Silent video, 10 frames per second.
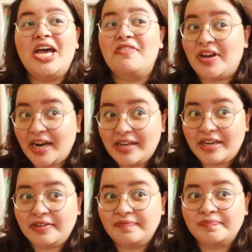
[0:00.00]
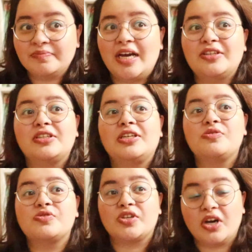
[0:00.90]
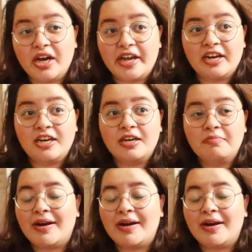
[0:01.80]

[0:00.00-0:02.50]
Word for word: I've read it. I thought that it was good,